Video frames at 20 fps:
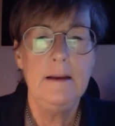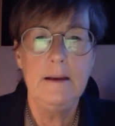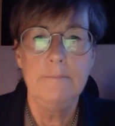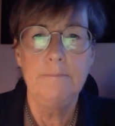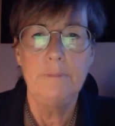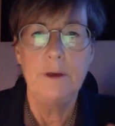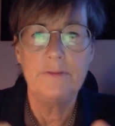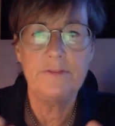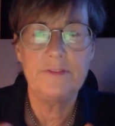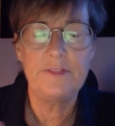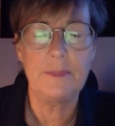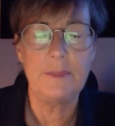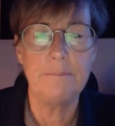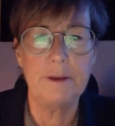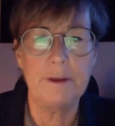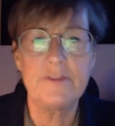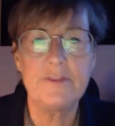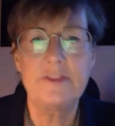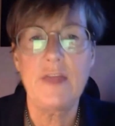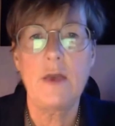But
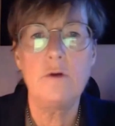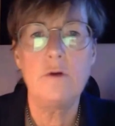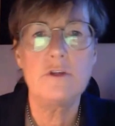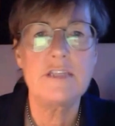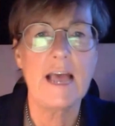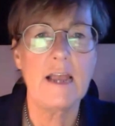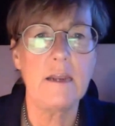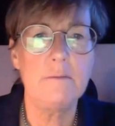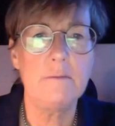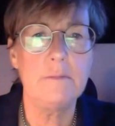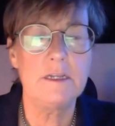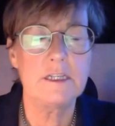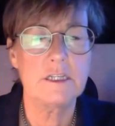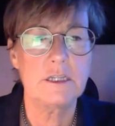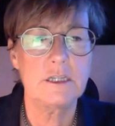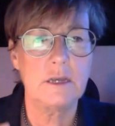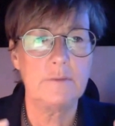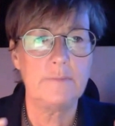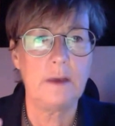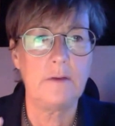those
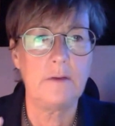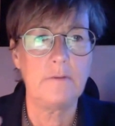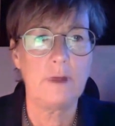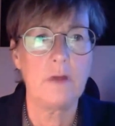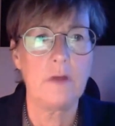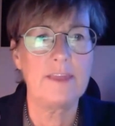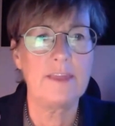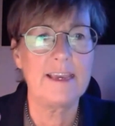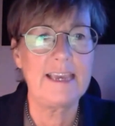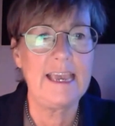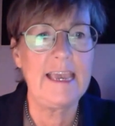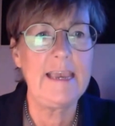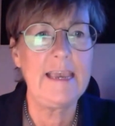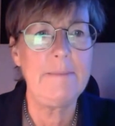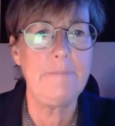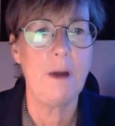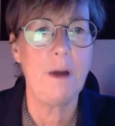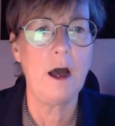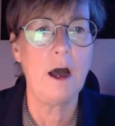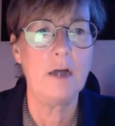elements are the key
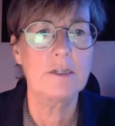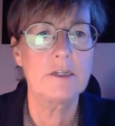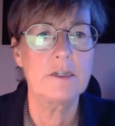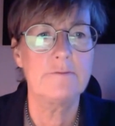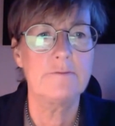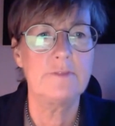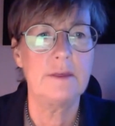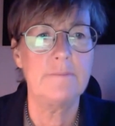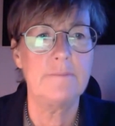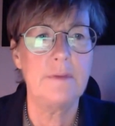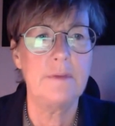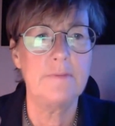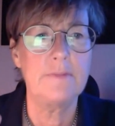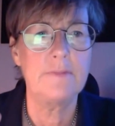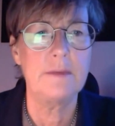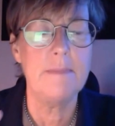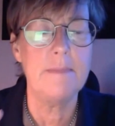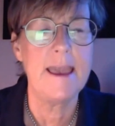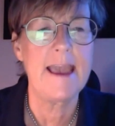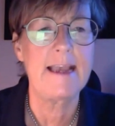part of
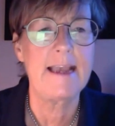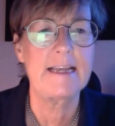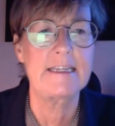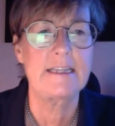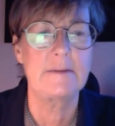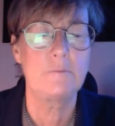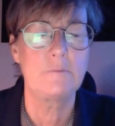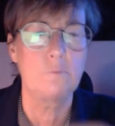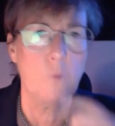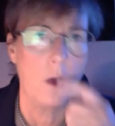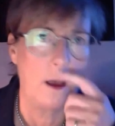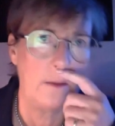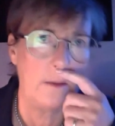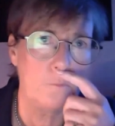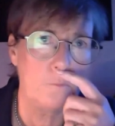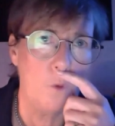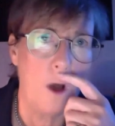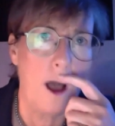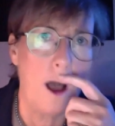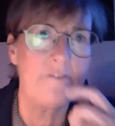the mix. And
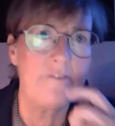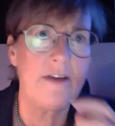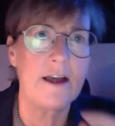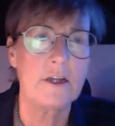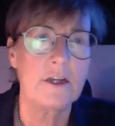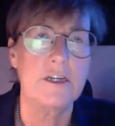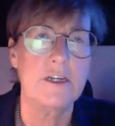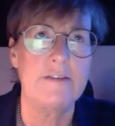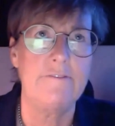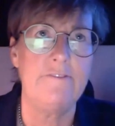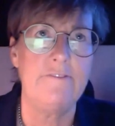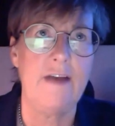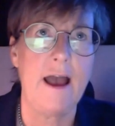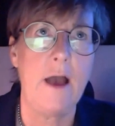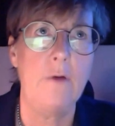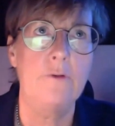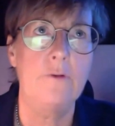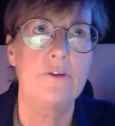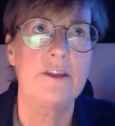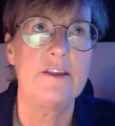what I've actually
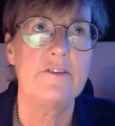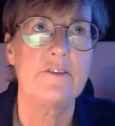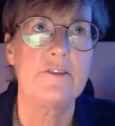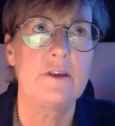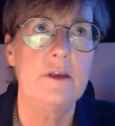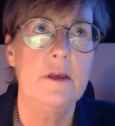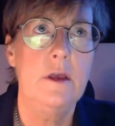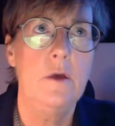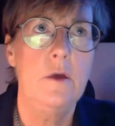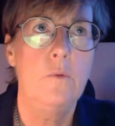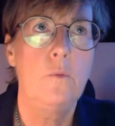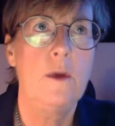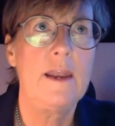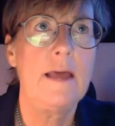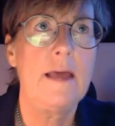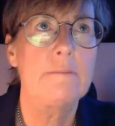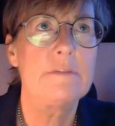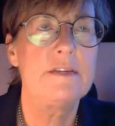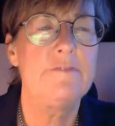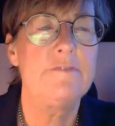found is when
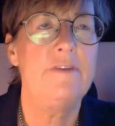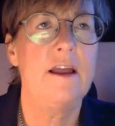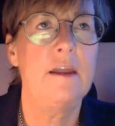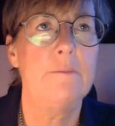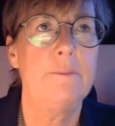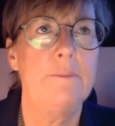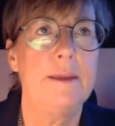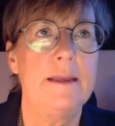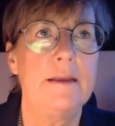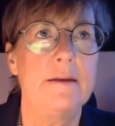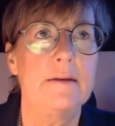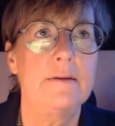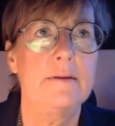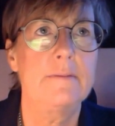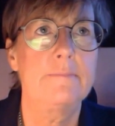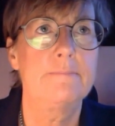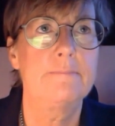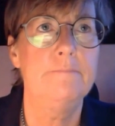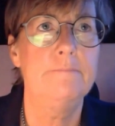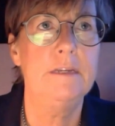I'm developing
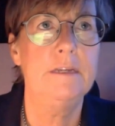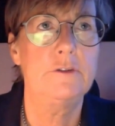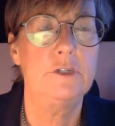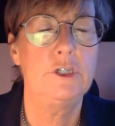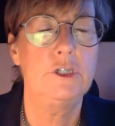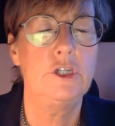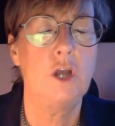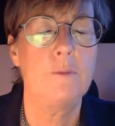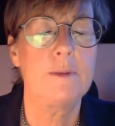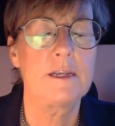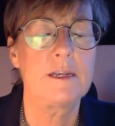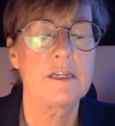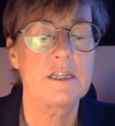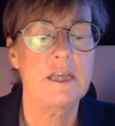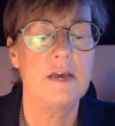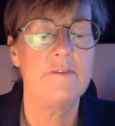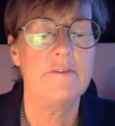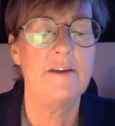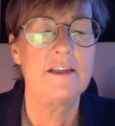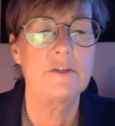mystery shopping
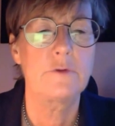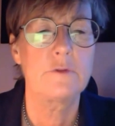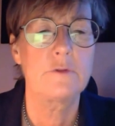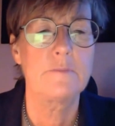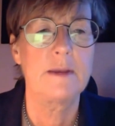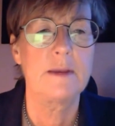surveys with my